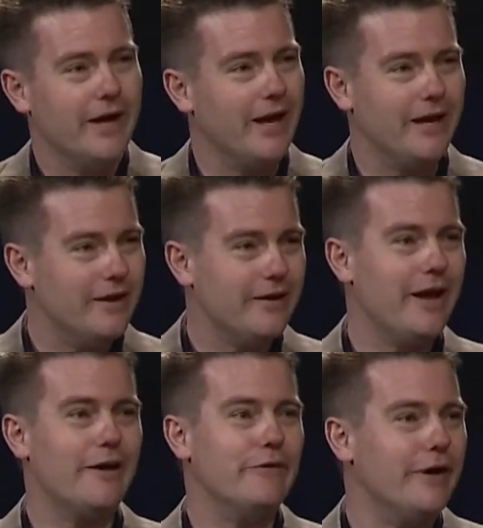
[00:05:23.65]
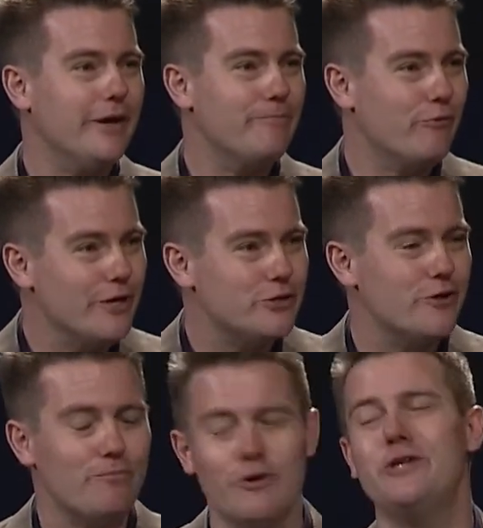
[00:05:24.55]
And he didn't have any
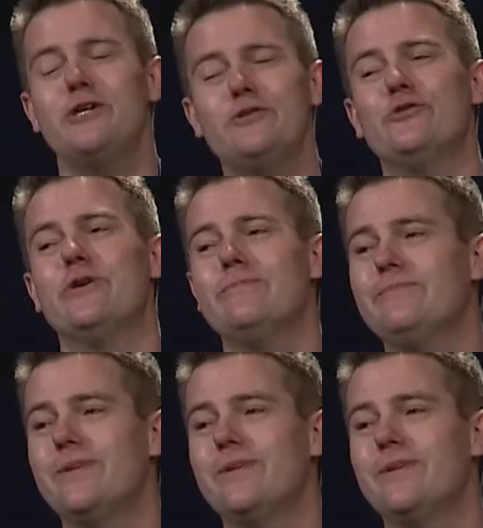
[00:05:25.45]
preacher preaching to him,